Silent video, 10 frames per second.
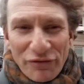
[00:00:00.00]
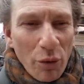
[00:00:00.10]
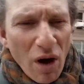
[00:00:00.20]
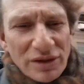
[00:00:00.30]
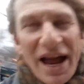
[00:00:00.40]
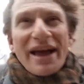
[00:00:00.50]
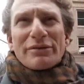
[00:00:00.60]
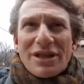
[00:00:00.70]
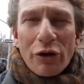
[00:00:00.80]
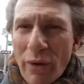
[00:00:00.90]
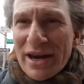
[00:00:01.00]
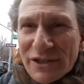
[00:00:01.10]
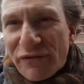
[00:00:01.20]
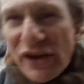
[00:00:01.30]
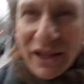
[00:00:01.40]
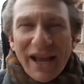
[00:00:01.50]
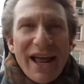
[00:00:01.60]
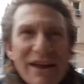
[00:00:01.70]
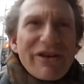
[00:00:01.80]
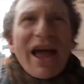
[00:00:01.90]
off the walls. It was the greatest feeling
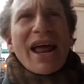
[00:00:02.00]
I'd ever